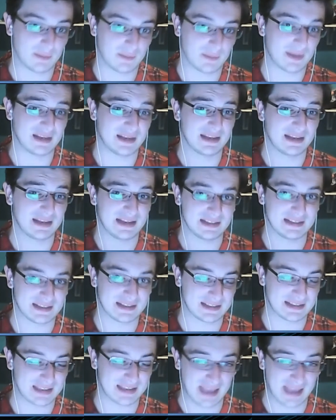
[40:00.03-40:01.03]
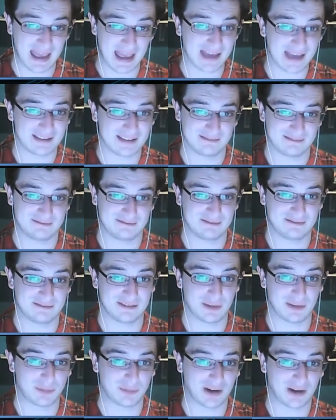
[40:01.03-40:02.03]
that meant he didn't get
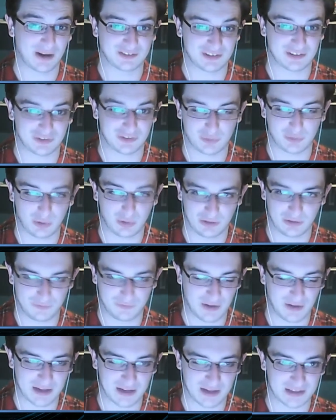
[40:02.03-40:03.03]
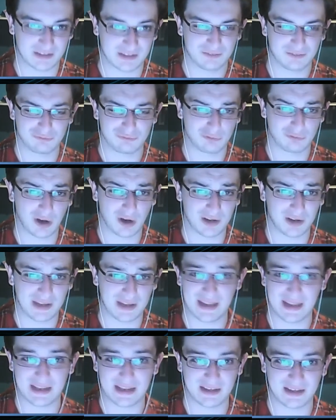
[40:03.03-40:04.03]
a practice qualifying
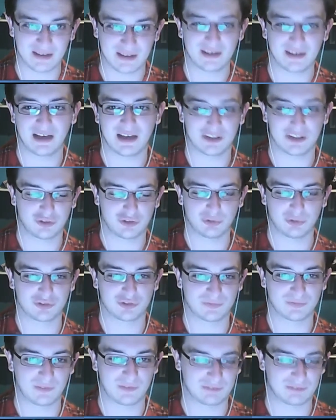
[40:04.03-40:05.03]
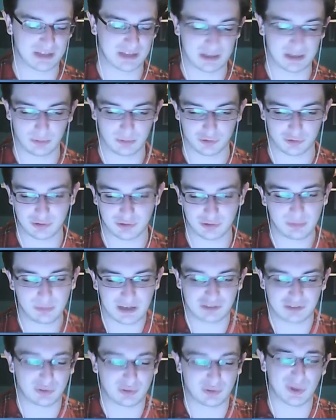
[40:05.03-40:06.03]
run in at 250 kilowatts. So he
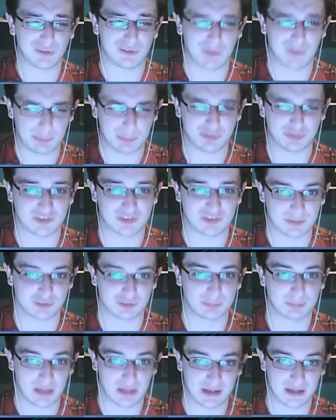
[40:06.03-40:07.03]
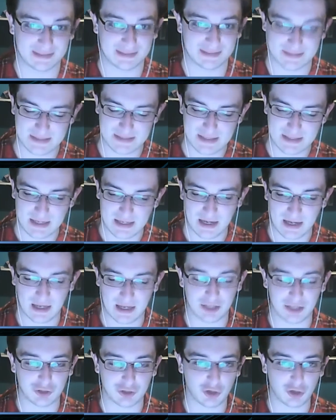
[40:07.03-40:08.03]
went into qualifying pretty much blind,
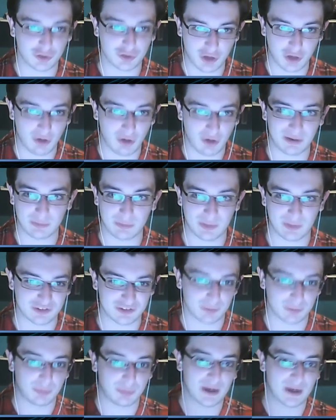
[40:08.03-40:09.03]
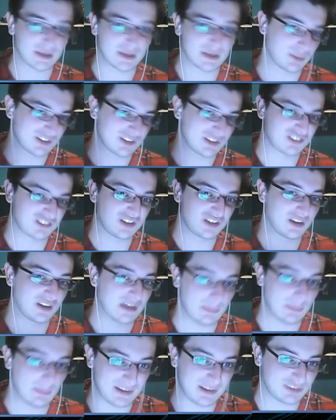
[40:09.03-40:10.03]
not knowing when to brake, when to
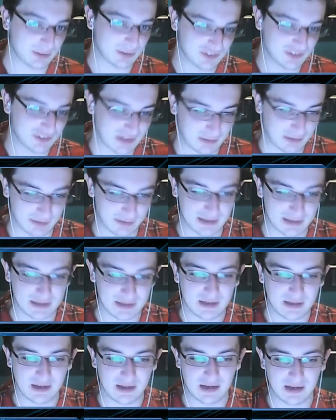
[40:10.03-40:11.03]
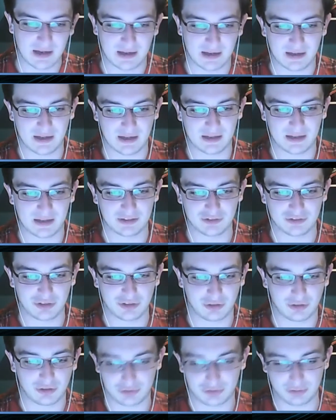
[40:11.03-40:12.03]
turn in, when to accelerate. And,
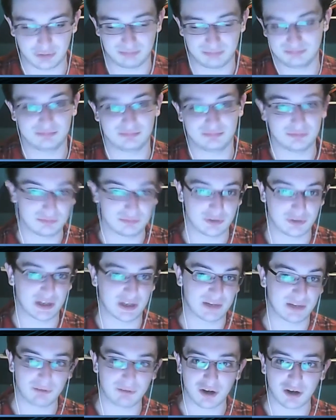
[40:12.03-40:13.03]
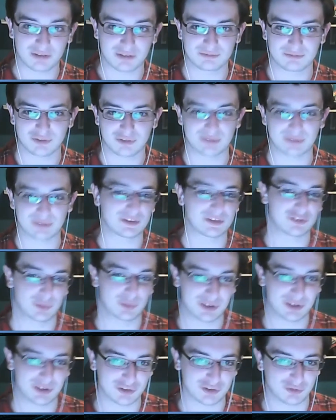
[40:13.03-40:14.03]
you get it wrong. Sometimes
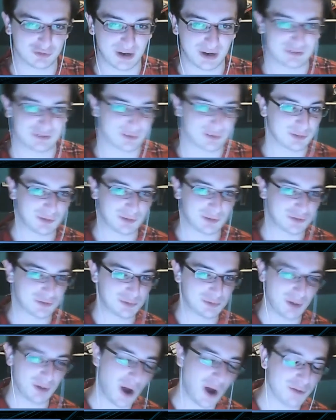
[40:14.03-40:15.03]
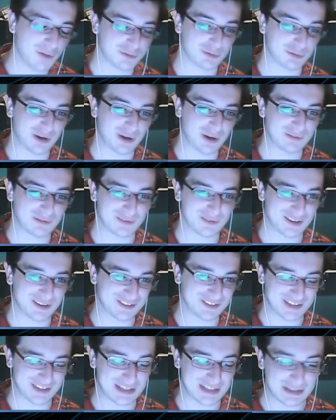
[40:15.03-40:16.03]
you underdrive, sometimes you overdrive
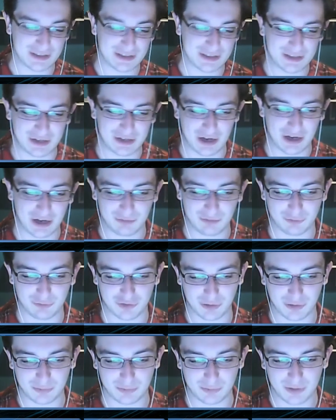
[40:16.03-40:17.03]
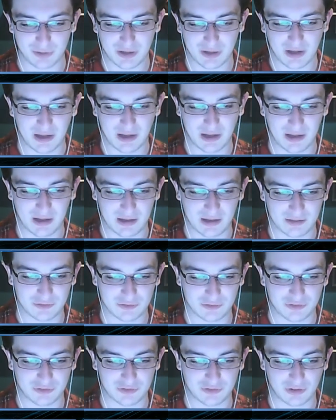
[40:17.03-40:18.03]
as a result.
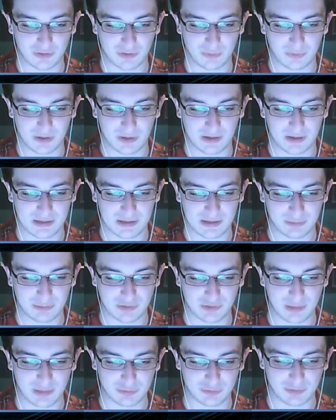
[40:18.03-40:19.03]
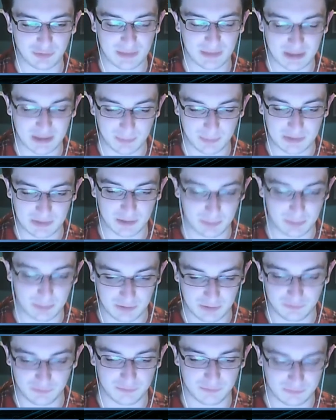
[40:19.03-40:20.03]
So he was able to make up a little bit
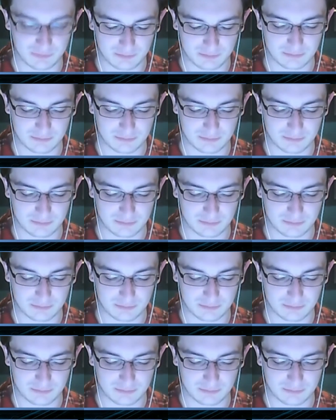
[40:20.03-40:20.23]
of